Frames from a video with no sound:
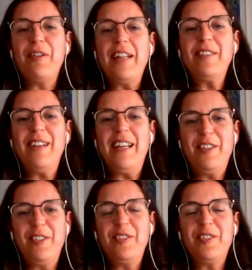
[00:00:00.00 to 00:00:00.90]

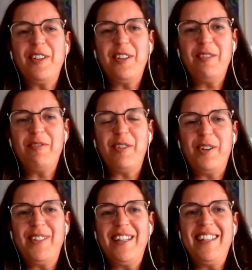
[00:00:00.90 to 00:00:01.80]
congratulations
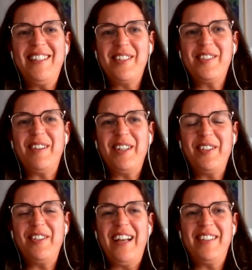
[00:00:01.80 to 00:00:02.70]
for this. What
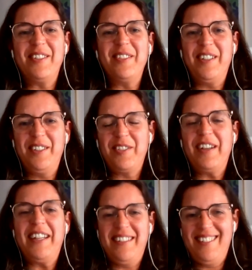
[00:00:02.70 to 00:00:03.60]
you guys are doing is
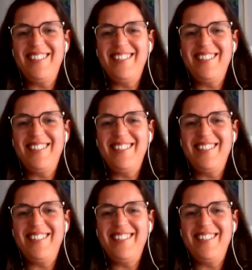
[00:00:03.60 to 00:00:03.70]
great.